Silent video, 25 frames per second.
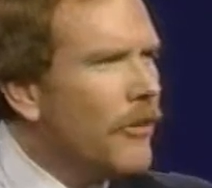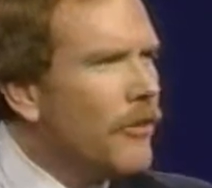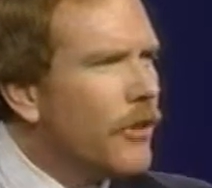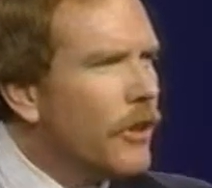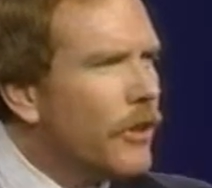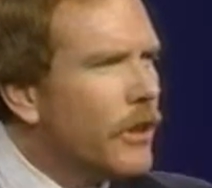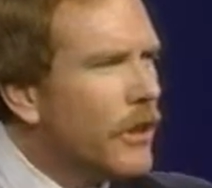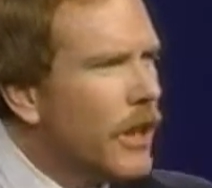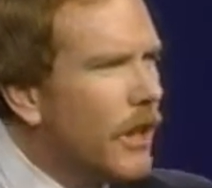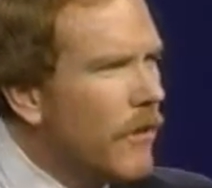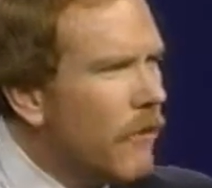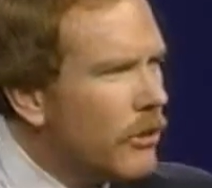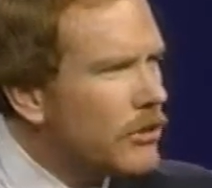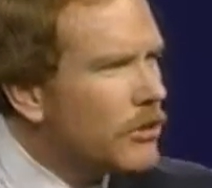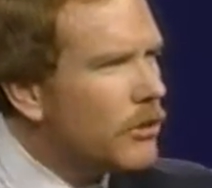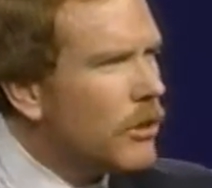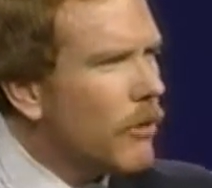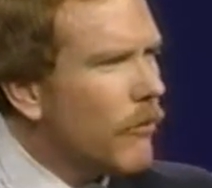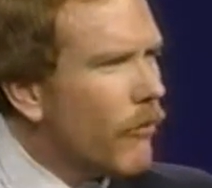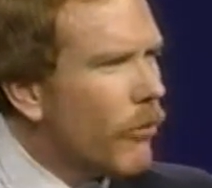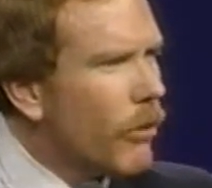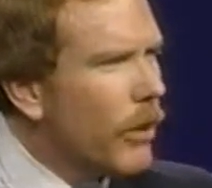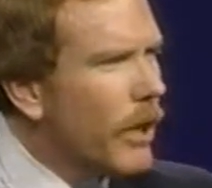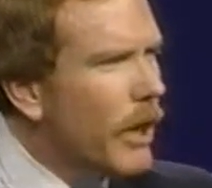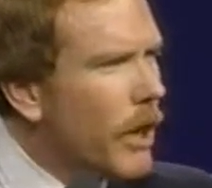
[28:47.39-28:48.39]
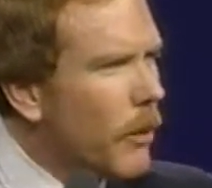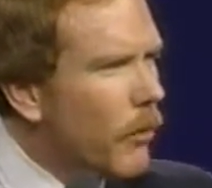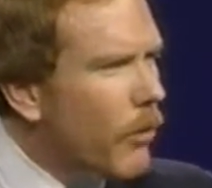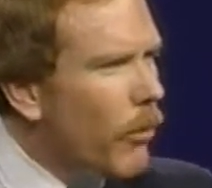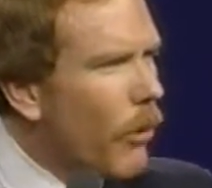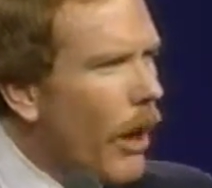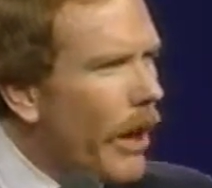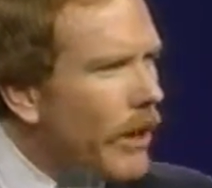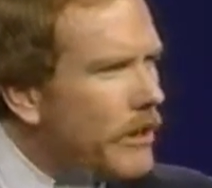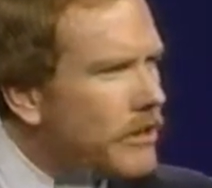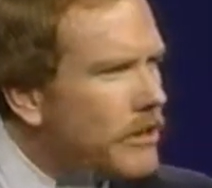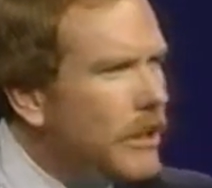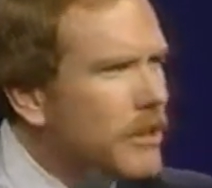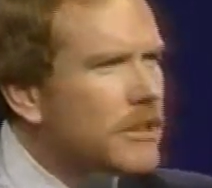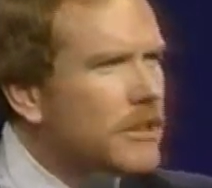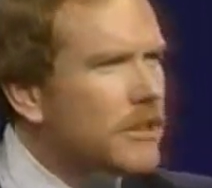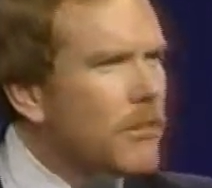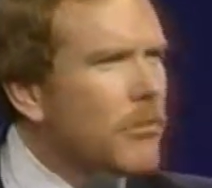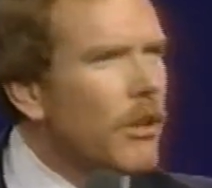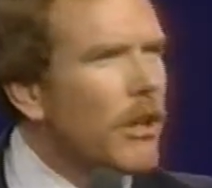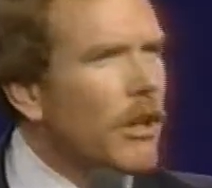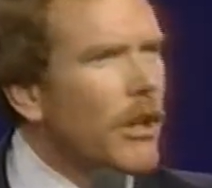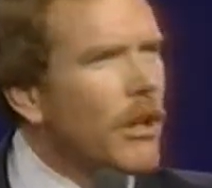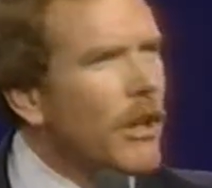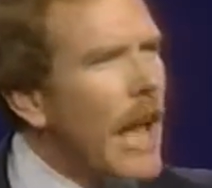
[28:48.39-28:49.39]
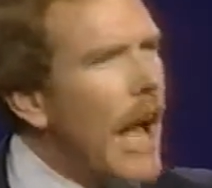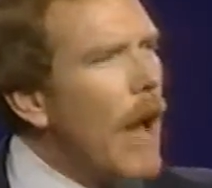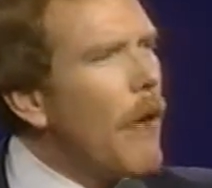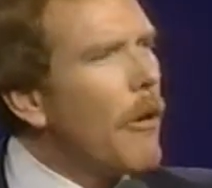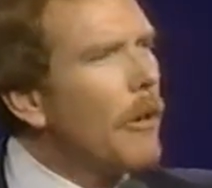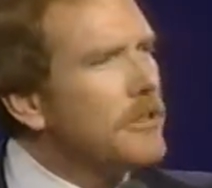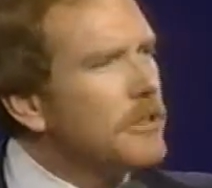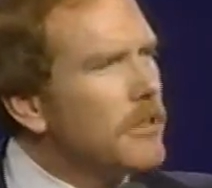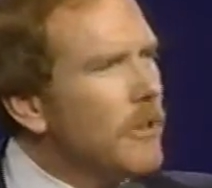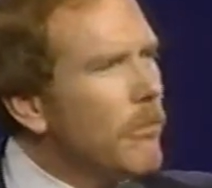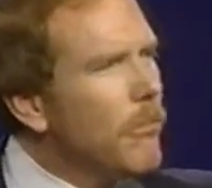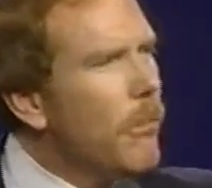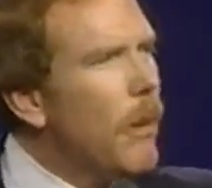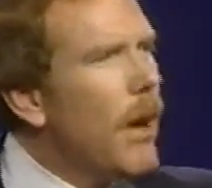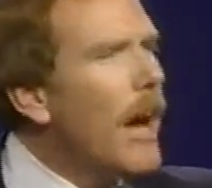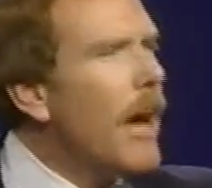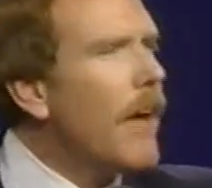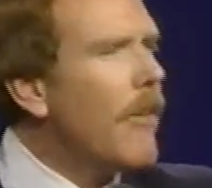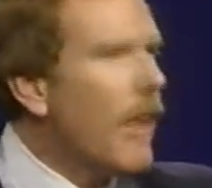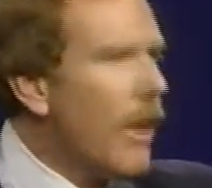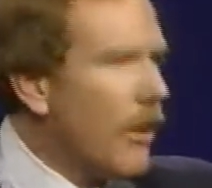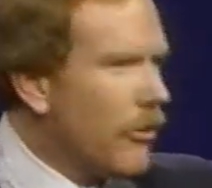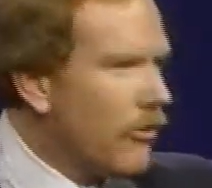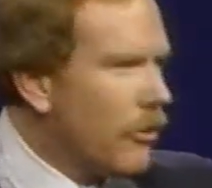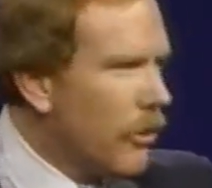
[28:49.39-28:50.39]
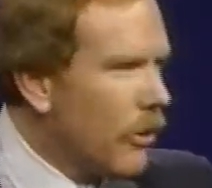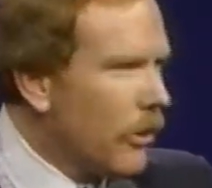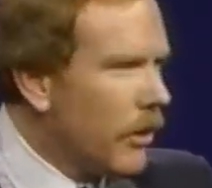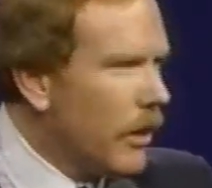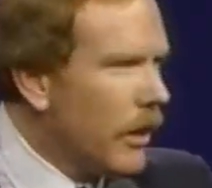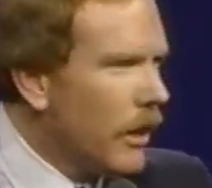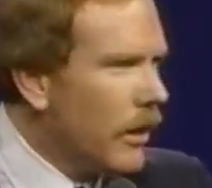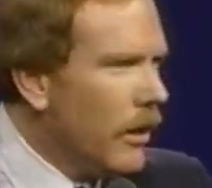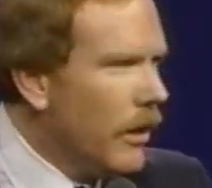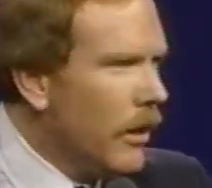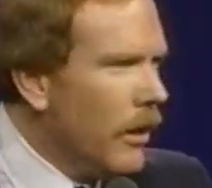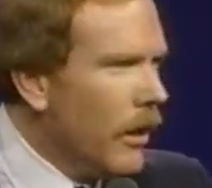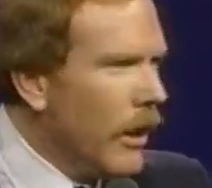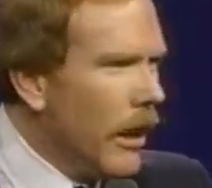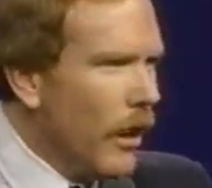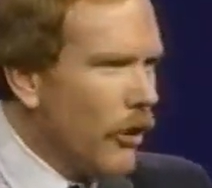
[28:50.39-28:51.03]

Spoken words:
to give us the free enterprise system that allowed us to buy that turkey